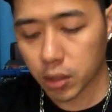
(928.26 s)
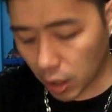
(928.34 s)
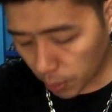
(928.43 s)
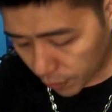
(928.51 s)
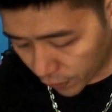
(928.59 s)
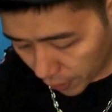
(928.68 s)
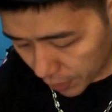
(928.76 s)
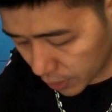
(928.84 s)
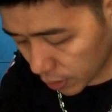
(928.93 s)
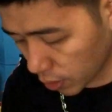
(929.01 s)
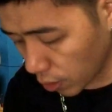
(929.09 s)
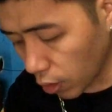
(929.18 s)
I'll be
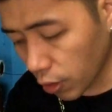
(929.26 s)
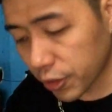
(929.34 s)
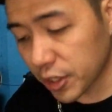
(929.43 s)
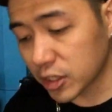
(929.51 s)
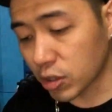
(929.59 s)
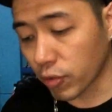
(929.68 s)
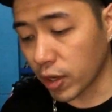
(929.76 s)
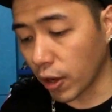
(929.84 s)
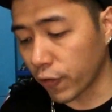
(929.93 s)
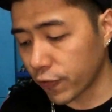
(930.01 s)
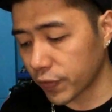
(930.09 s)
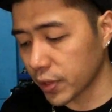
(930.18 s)
firing all these 3
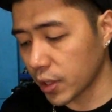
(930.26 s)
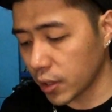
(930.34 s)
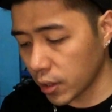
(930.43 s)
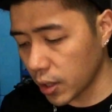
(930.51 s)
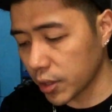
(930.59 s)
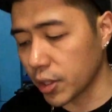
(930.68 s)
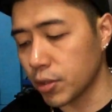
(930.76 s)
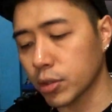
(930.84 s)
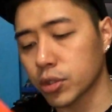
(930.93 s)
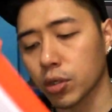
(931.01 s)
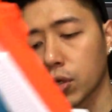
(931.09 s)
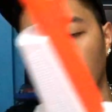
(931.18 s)
off in the
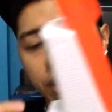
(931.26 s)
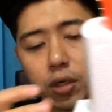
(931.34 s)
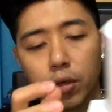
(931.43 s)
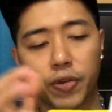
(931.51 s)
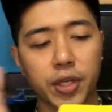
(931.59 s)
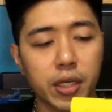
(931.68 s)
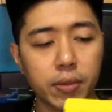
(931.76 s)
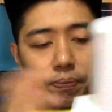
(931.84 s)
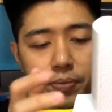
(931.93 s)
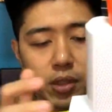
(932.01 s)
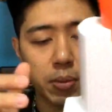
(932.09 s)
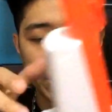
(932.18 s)
usual corner over here.
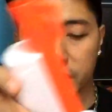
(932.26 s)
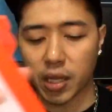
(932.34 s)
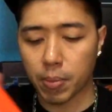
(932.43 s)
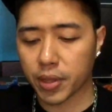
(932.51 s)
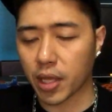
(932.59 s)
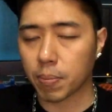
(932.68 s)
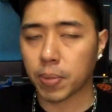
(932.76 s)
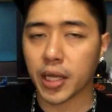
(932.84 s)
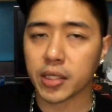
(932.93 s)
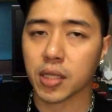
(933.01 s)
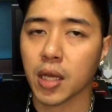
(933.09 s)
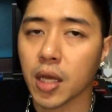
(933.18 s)
Let me just hammer that in
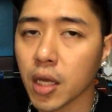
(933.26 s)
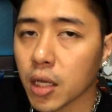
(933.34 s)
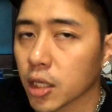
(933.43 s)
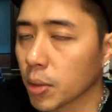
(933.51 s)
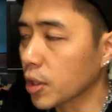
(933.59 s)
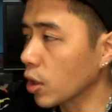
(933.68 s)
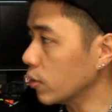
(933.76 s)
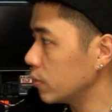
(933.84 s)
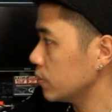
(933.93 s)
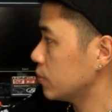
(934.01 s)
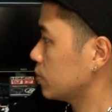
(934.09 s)
place. Here we go.